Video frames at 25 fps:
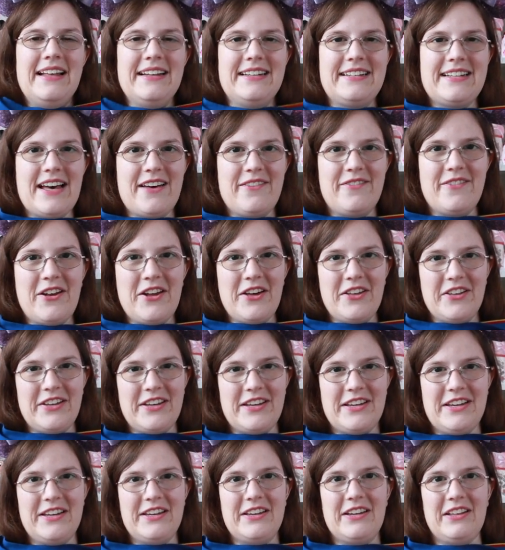
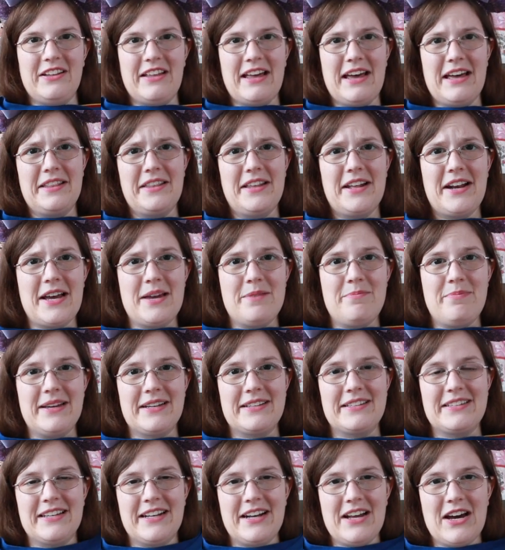definitely glad that I
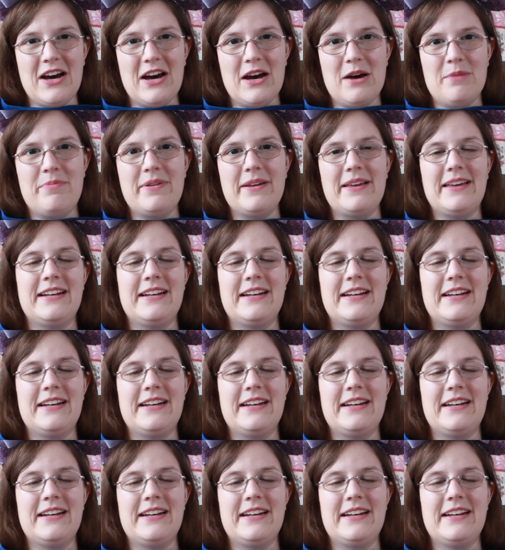picked it up.